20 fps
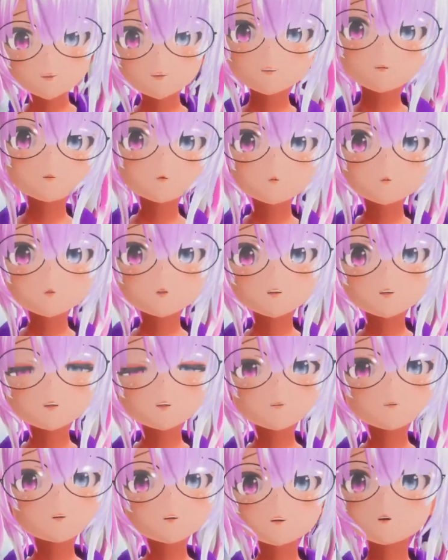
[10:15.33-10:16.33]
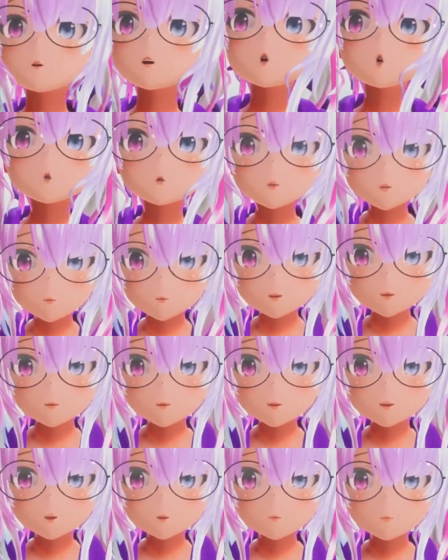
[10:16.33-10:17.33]
for watching the video and I hope you found it
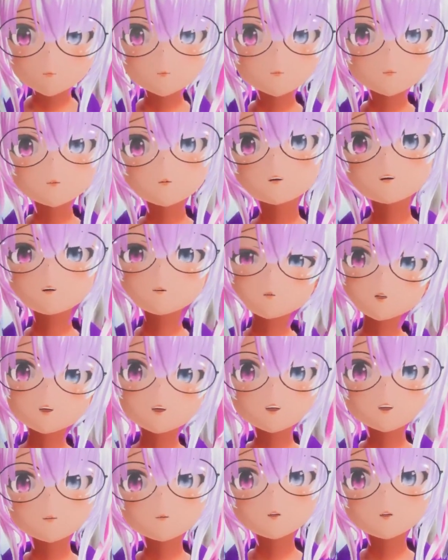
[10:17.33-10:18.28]
helpful. If you have any